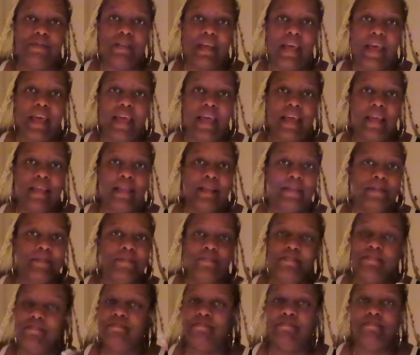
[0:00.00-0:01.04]
day.
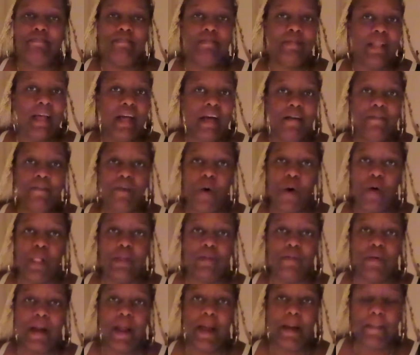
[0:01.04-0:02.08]
Love all
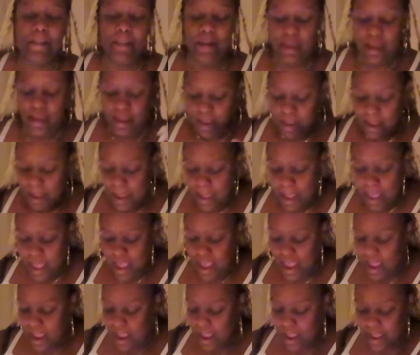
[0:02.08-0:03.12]
around me.
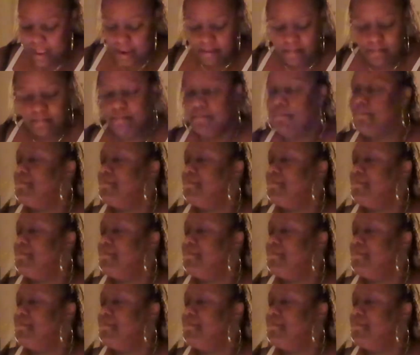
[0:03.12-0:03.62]
And